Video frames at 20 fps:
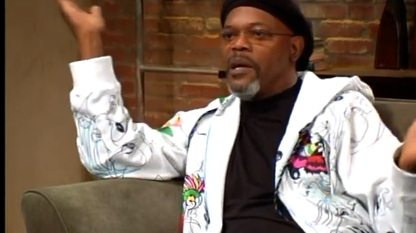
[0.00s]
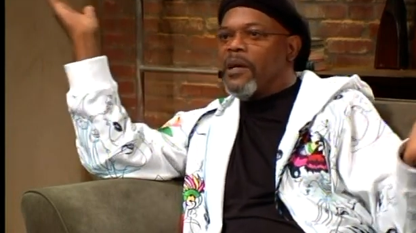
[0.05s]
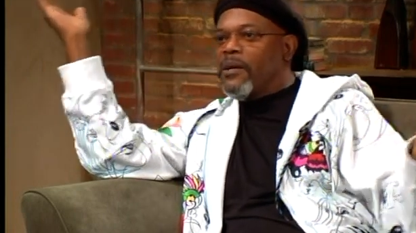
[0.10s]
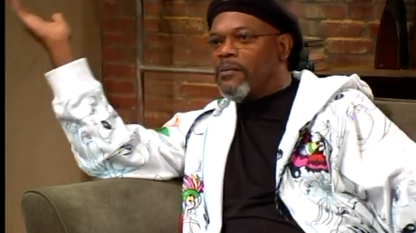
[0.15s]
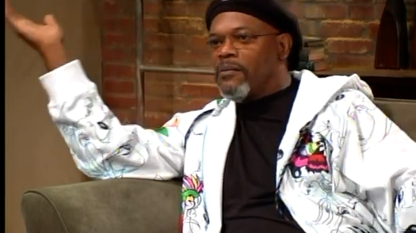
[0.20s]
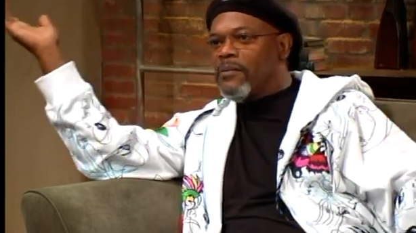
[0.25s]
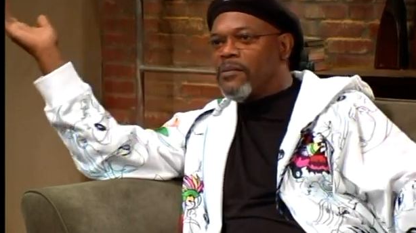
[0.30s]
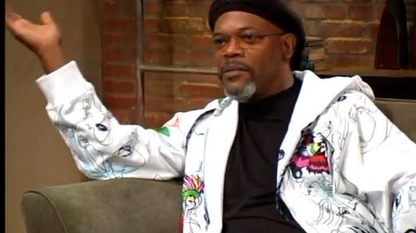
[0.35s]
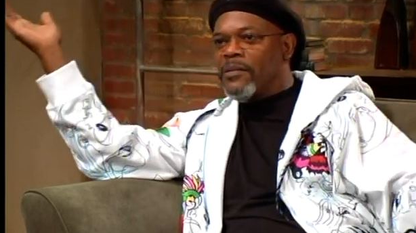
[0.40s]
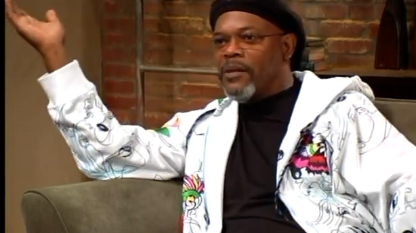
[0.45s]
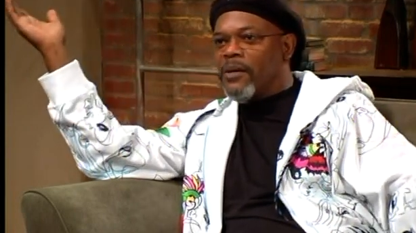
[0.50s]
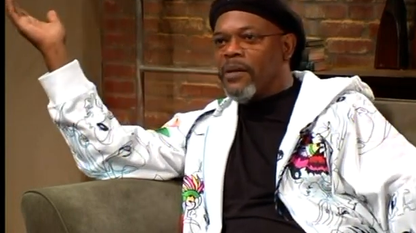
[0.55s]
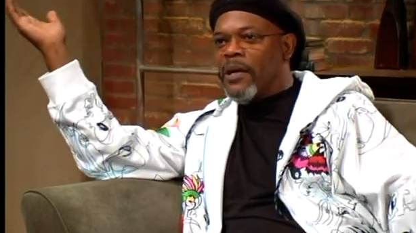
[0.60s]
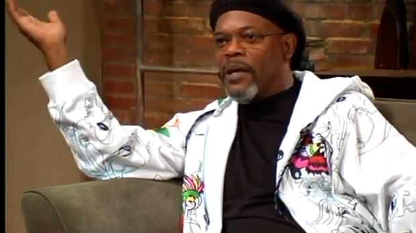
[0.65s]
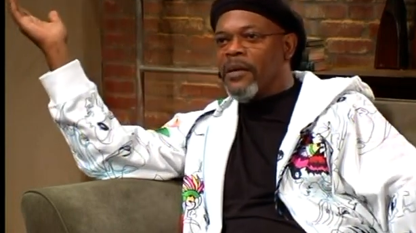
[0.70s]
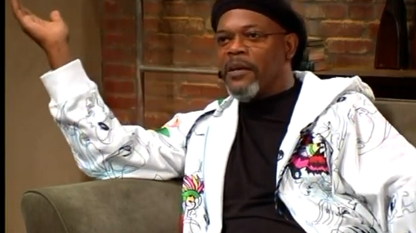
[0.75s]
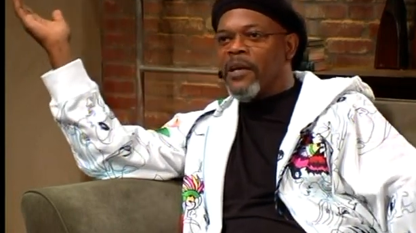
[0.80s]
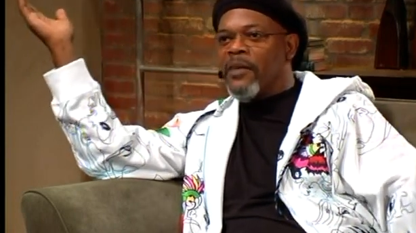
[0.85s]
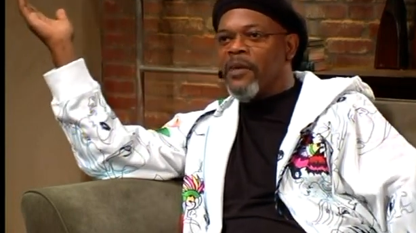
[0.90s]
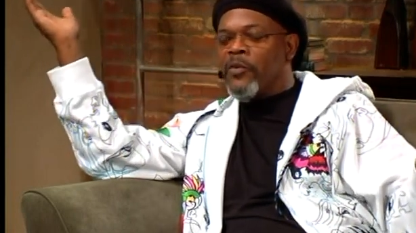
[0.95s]

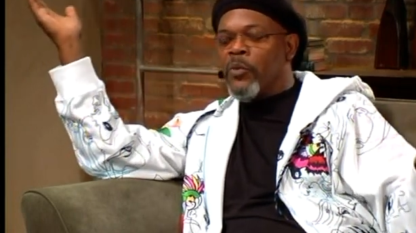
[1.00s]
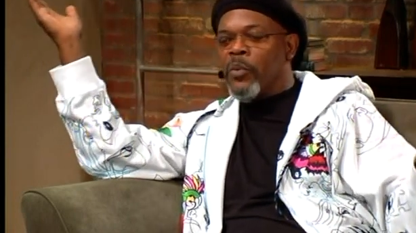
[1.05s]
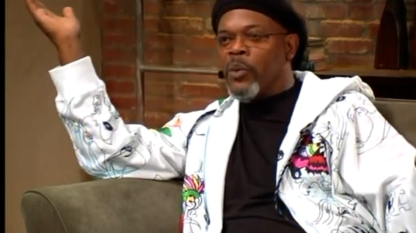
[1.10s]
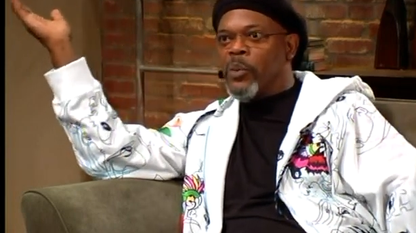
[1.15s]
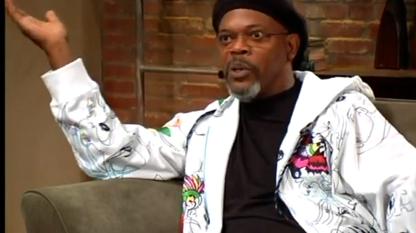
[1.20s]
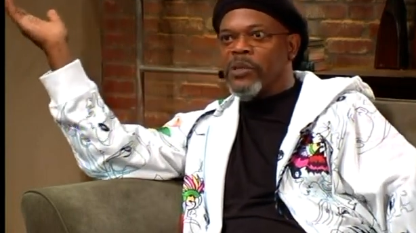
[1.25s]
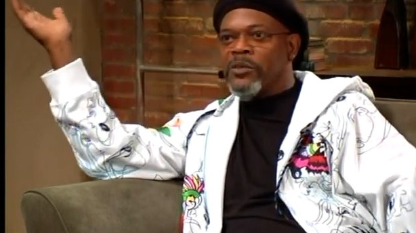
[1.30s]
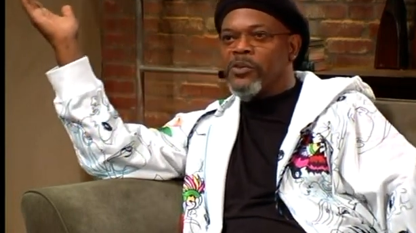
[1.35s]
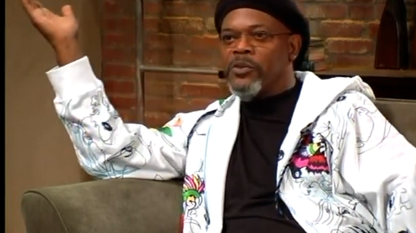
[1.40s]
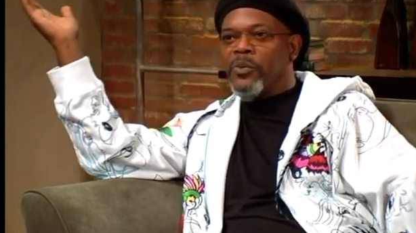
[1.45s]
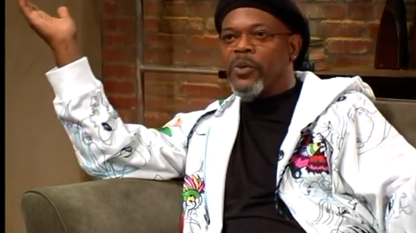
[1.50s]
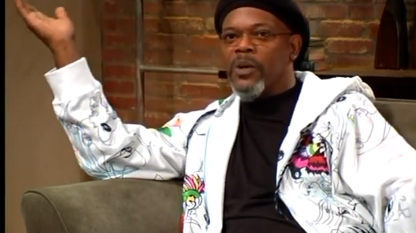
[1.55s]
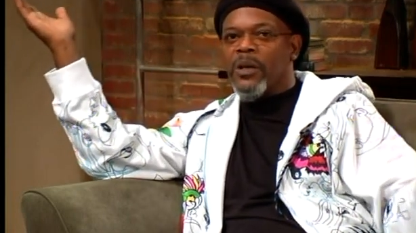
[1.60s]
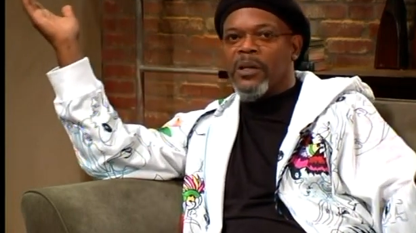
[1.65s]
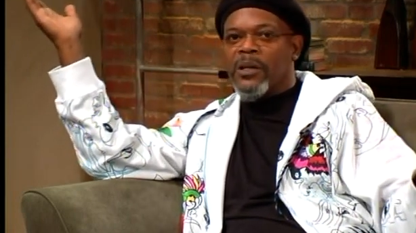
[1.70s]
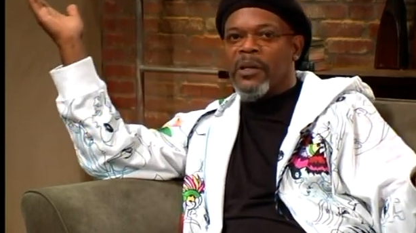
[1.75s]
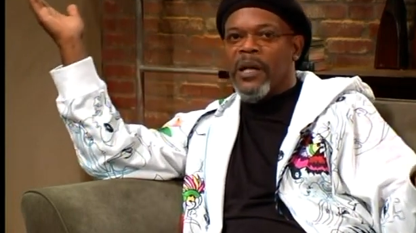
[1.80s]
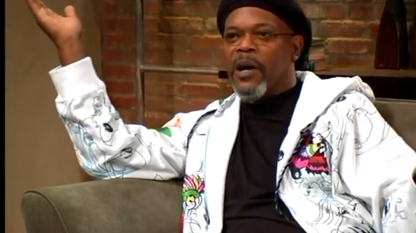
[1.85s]
I gave you what you wanted.